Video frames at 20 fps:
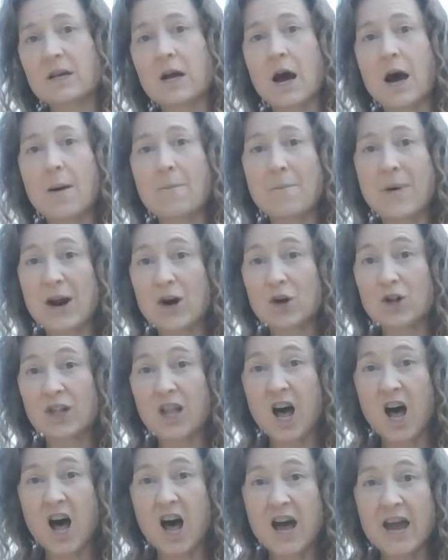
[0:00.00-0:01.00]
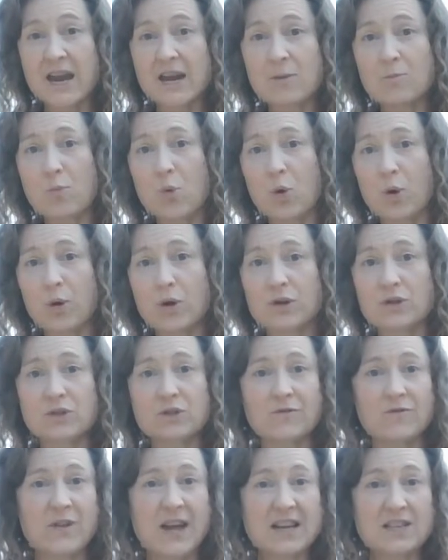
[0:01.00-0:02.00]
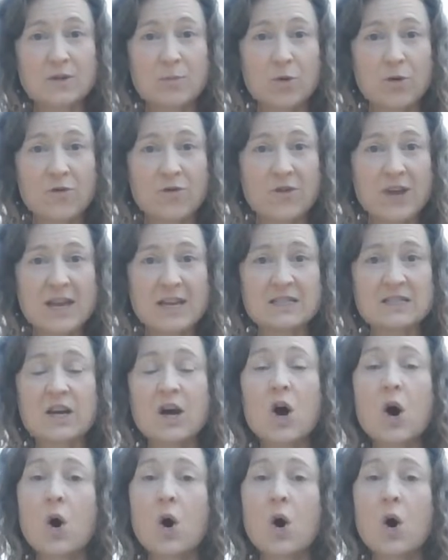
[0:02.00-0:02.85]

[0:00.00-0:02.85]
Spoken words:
a better line, more flexible feet,